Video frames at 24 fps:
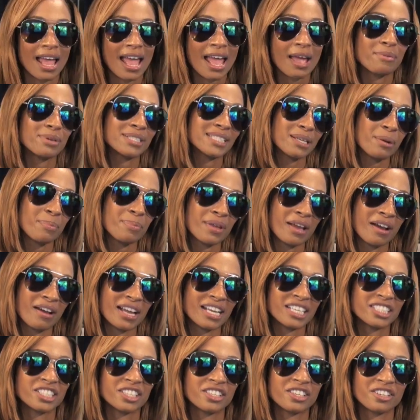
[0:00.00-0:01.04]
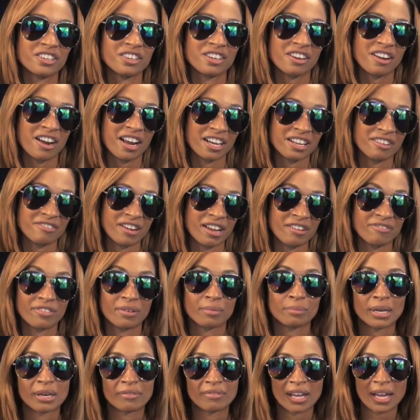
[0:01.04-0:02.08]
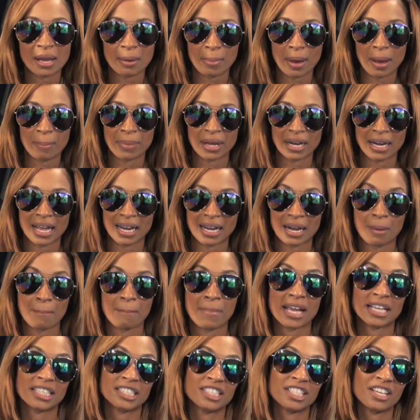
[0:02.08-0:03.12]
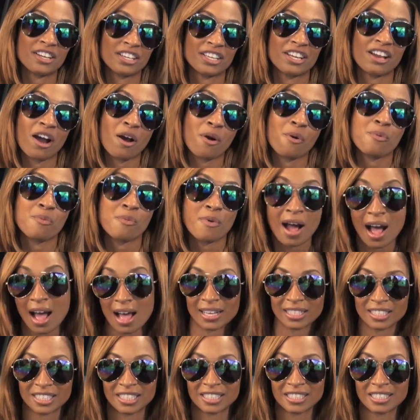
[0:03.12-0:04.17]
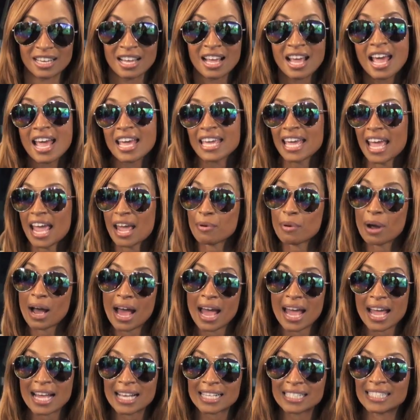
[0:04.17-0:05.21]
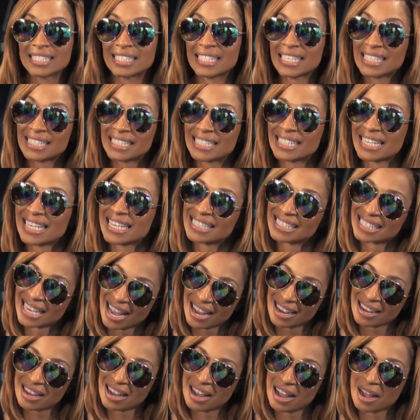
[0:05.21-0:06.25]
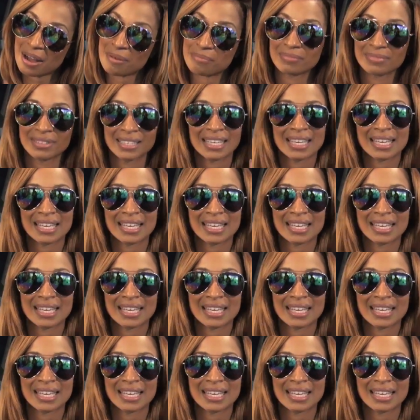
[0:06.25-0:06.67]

Hey, what's up, y'all? It's your girl, Karlie Redd from Love & Hip Hop Atlanta. Make sure y'all watch KYSDC.com.